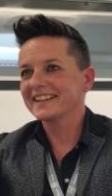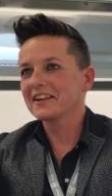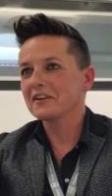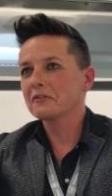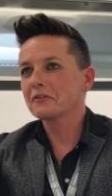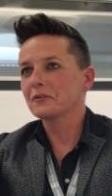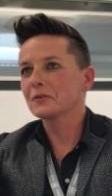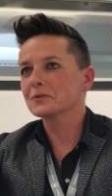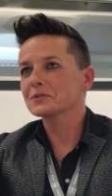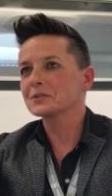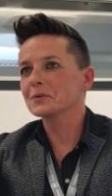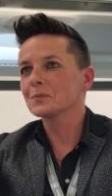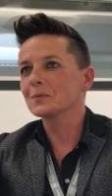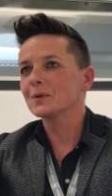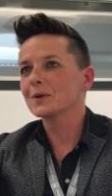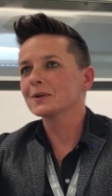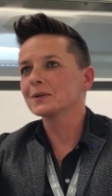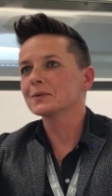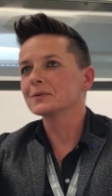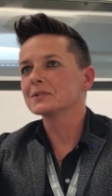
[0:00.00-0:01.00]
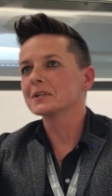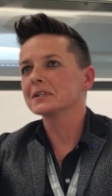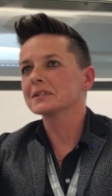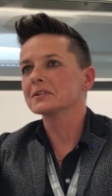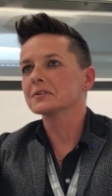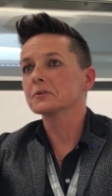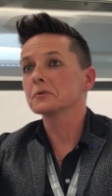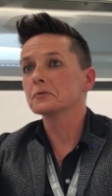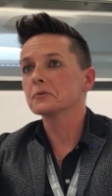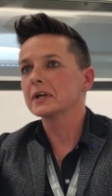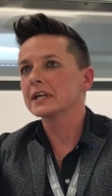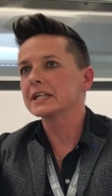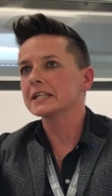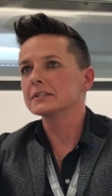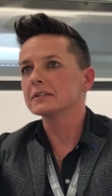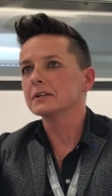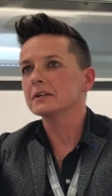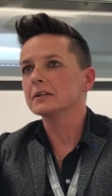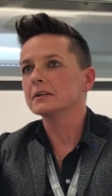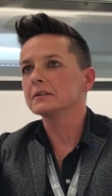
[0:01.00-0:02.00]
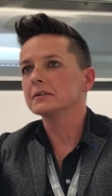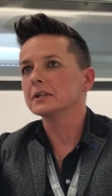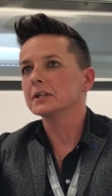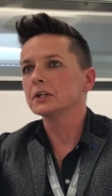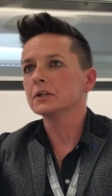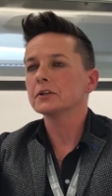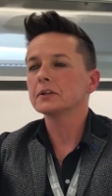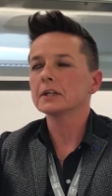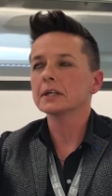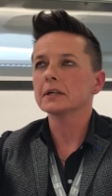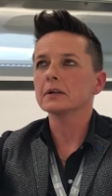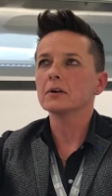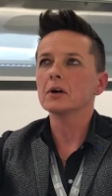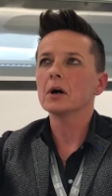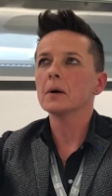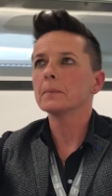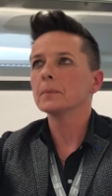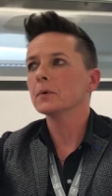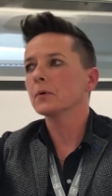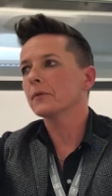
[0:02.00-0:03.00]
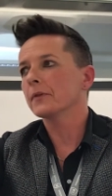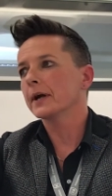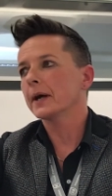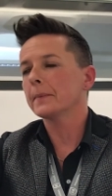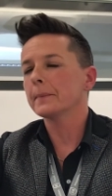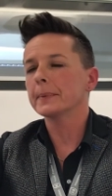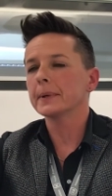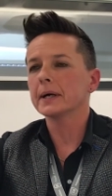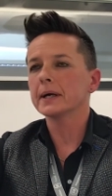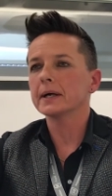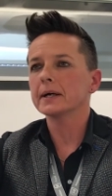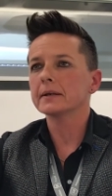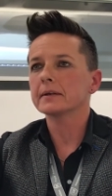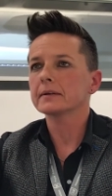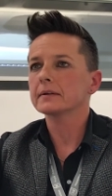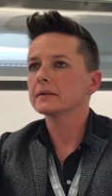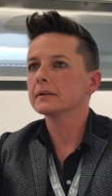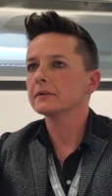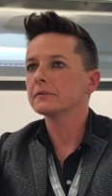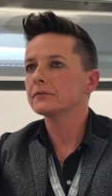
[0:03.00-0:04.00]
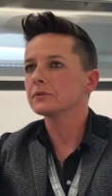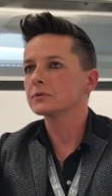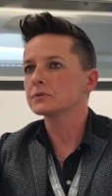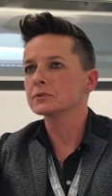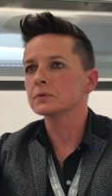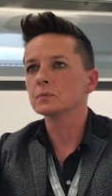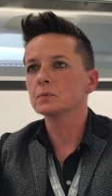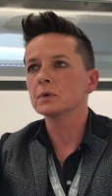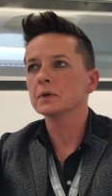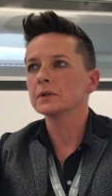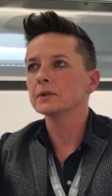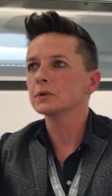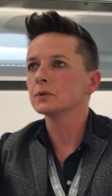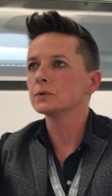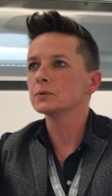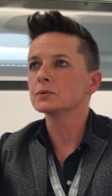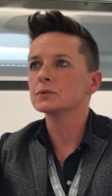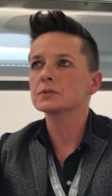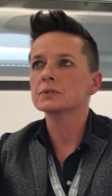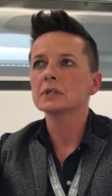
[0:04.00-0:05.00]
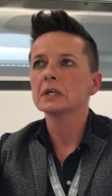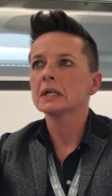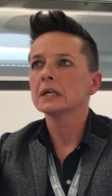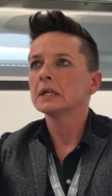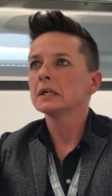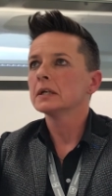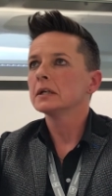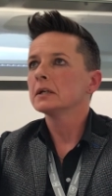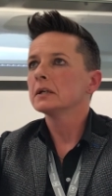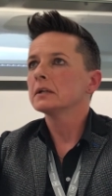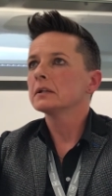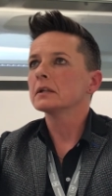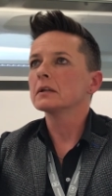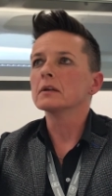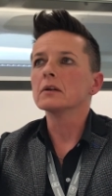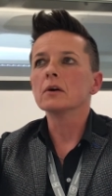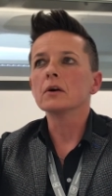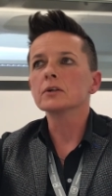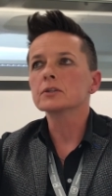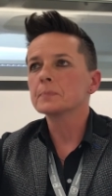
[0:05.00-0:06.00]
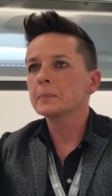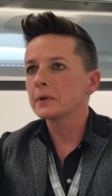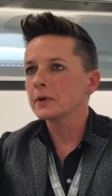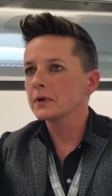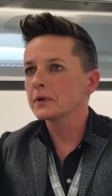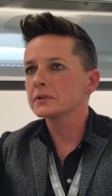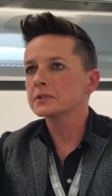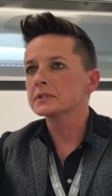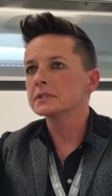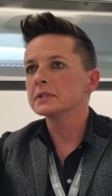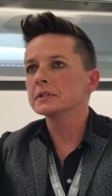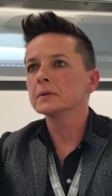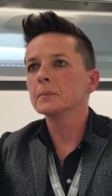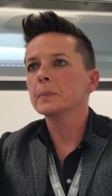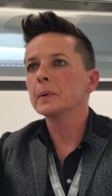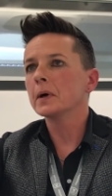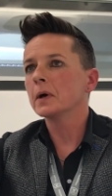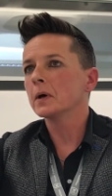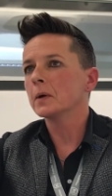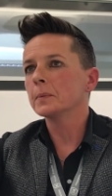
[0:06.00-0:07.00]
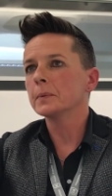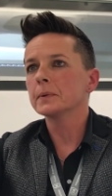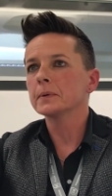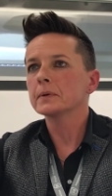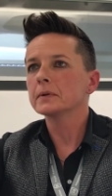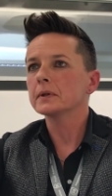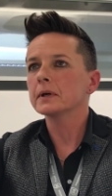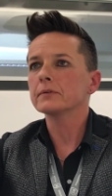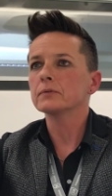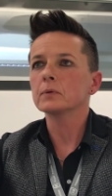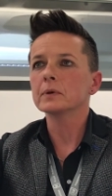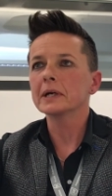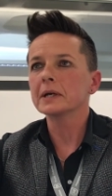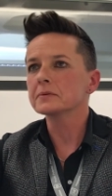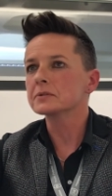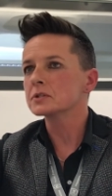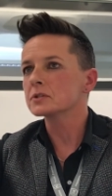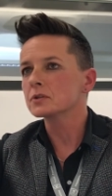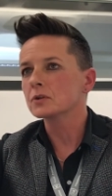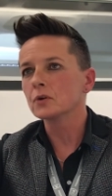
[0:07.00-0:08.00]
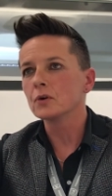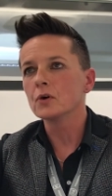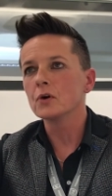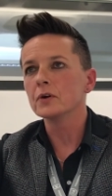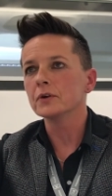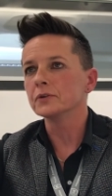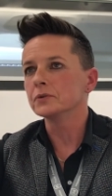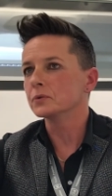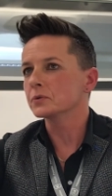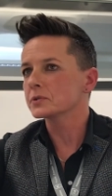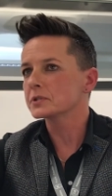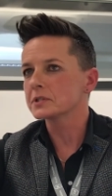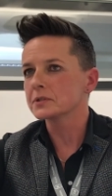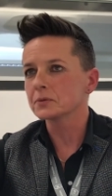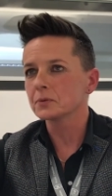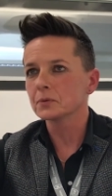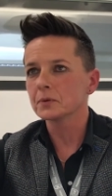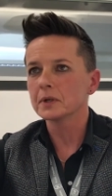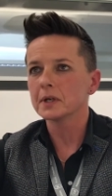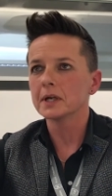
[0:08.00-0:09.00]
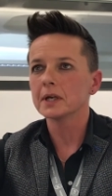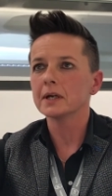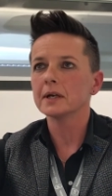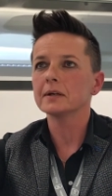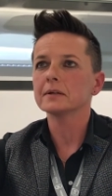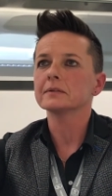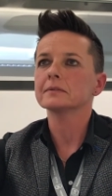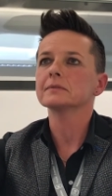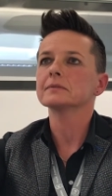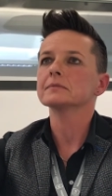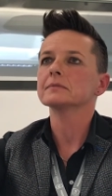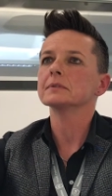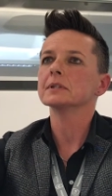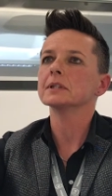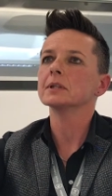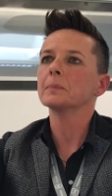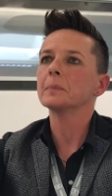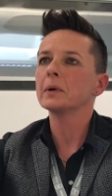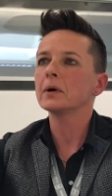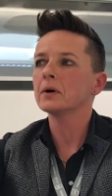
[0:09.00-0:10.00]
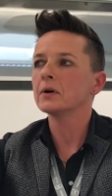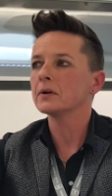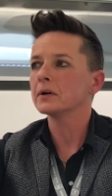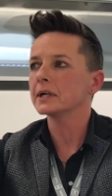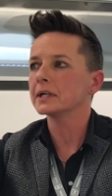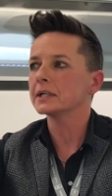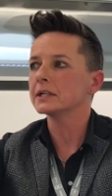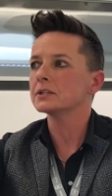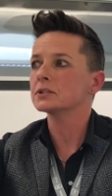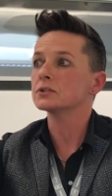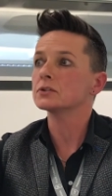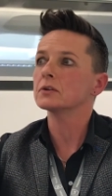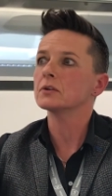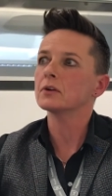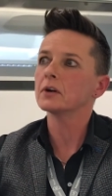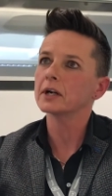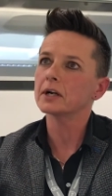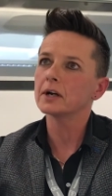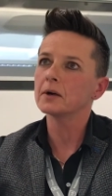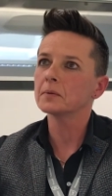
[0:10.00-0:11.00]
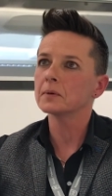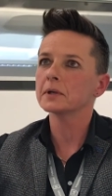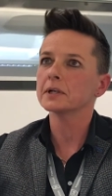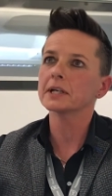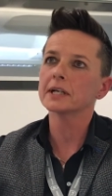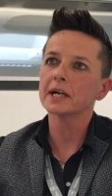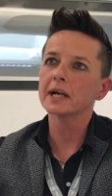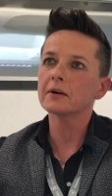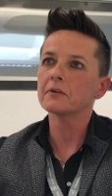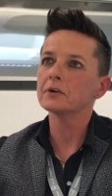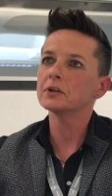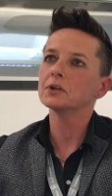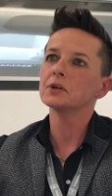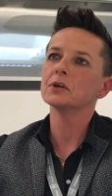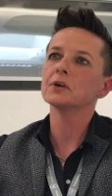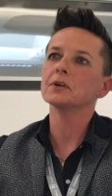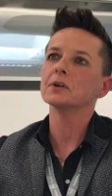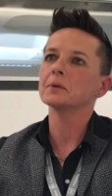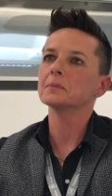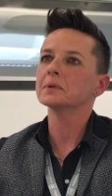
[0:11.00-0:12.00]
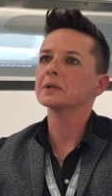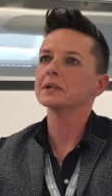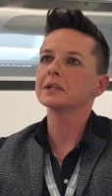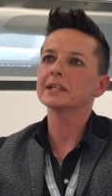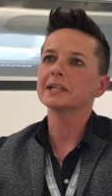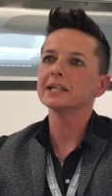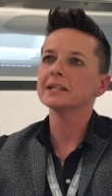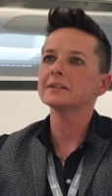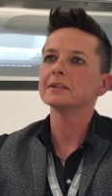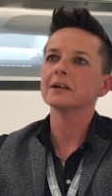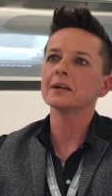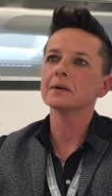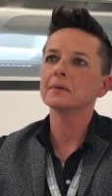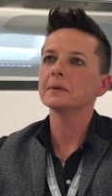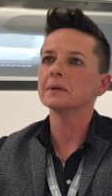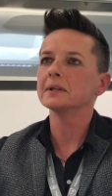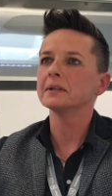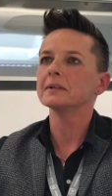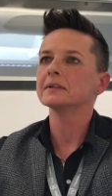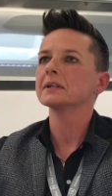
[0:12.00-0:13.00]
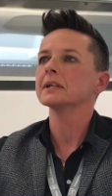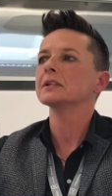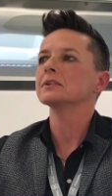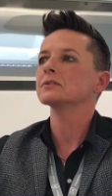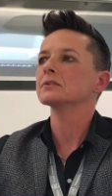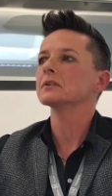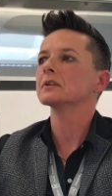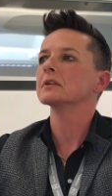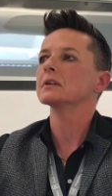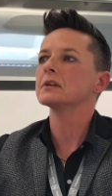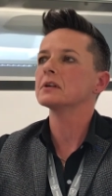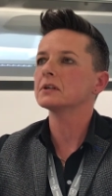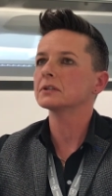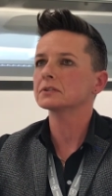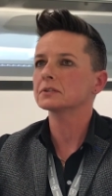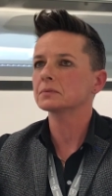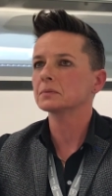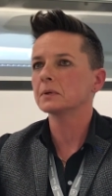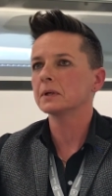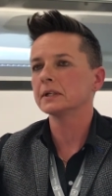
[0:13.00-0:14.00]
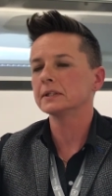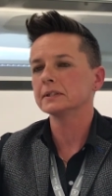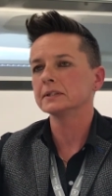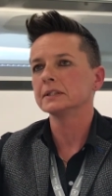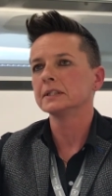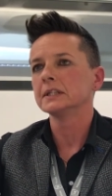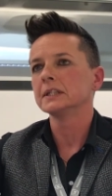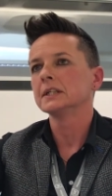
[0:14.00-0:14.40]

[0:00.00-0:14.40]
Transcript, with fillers: if you're someone who's under the radar and you think I'm not that bad, if you're someone who's the last person in the pub that everyone else is gone and you're still there at the parties, you're like I'm going to carry on, I'm going to keep going, and you're the last one.